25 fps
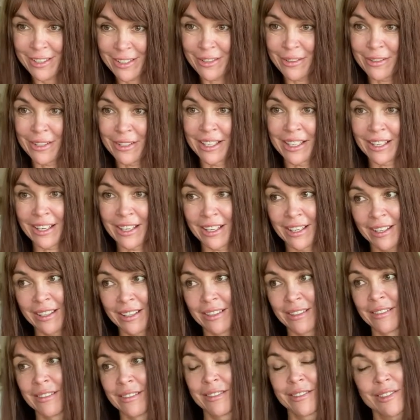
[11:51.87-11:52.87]
So I
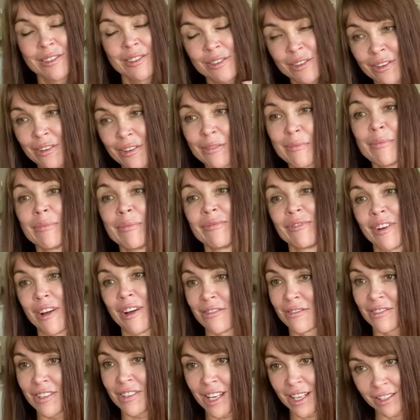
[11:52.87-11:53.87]
had strong
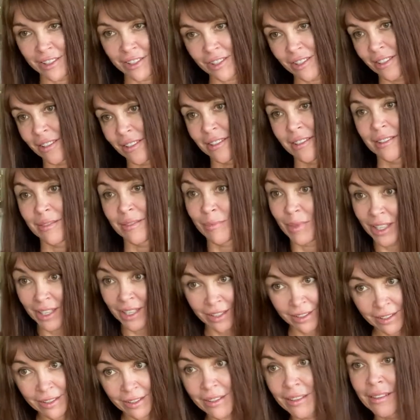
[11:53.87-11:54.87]
foundations
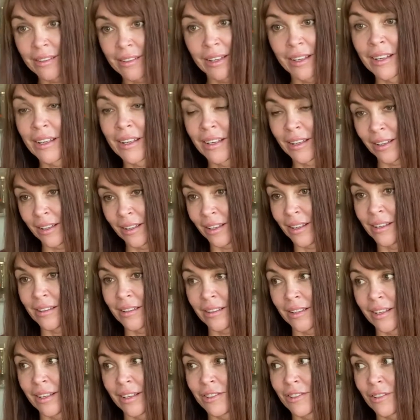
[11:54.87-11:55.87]
beginning
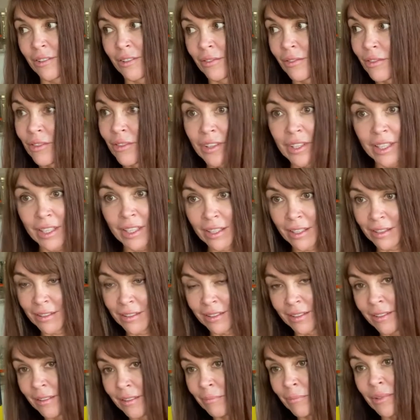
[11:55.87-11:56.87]
at the age of 3
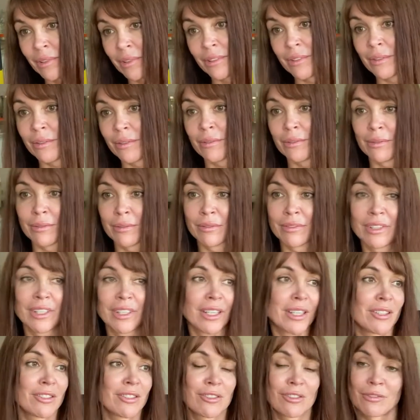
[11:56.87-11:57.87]
up to
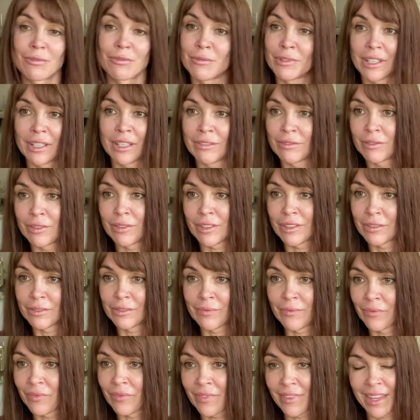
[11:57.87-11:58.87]
the age of
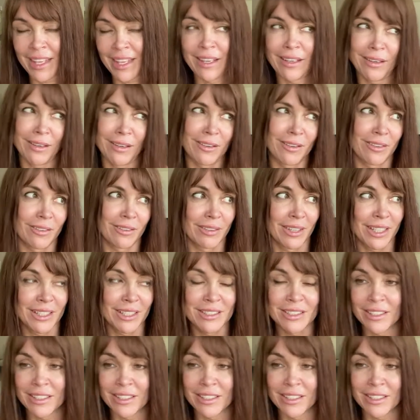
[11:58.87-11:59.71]
whatever, I don't know,